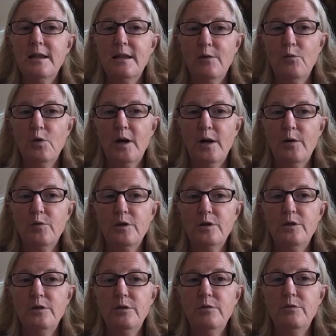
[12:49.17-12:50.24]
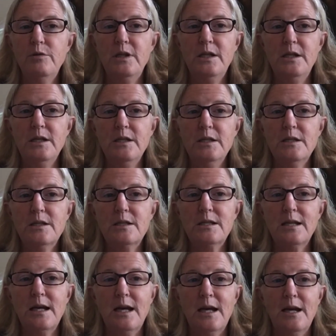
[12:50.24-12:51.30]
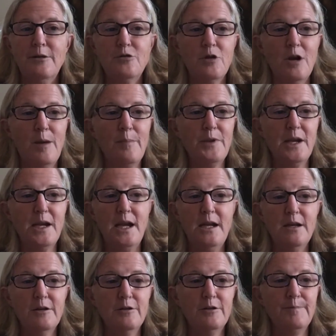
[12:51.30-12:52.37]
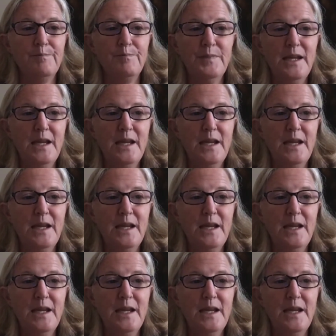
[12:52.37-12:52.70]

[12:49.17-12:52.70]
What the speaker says: then what I would do is drop the kale